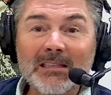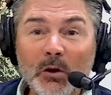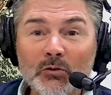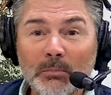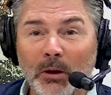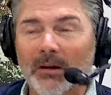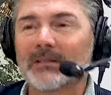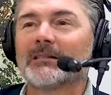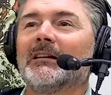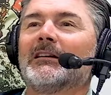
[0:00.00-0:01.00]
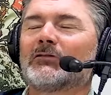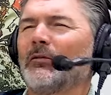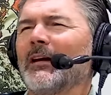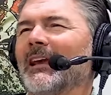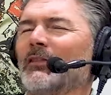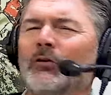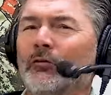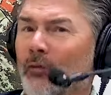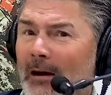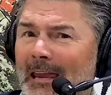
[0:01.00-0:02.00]
those books, it's so funny, they're
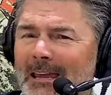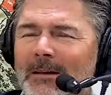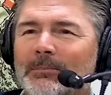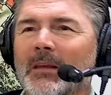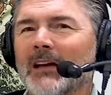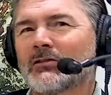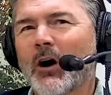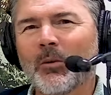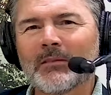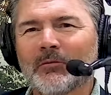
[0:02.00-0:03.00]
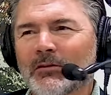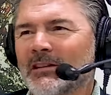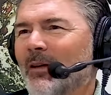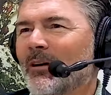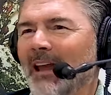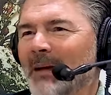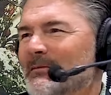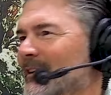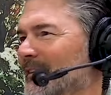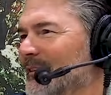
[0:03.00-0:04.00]
free. I saw one for sale on
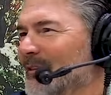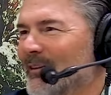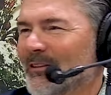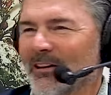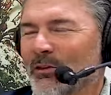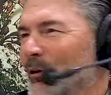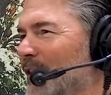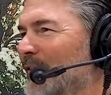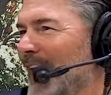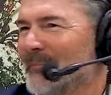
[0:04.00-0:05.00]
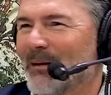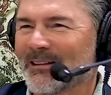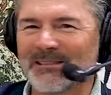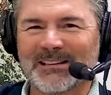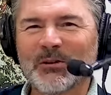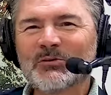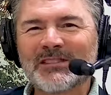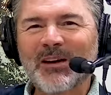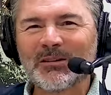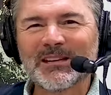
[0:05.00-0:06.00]
Amazon the other day for like $35. Like, who's
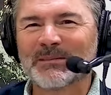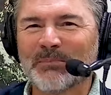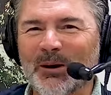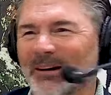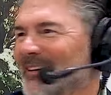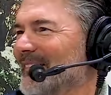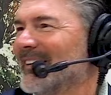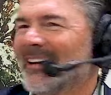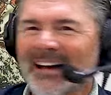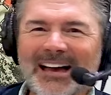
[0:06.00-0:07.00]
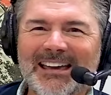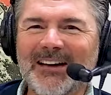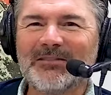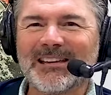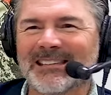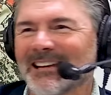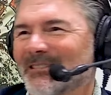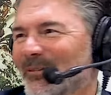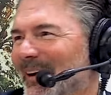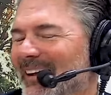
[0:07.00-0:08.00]
selling this book? I give these
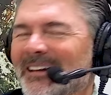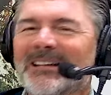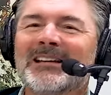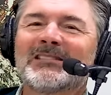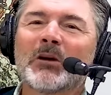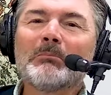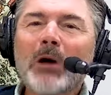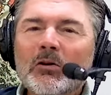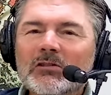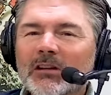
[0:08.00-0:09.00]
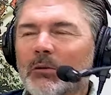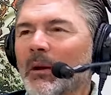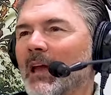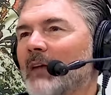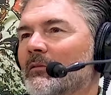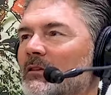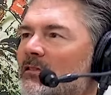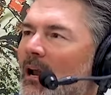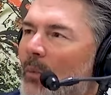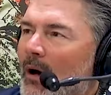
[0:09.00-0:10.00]
things away. So mostly we gave them to
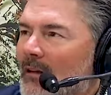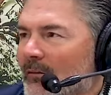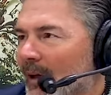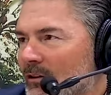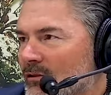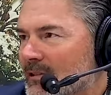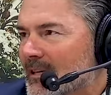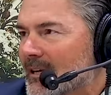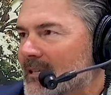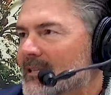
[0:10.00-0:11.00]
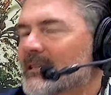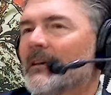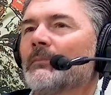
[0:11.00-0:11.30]
state wildlife agencies,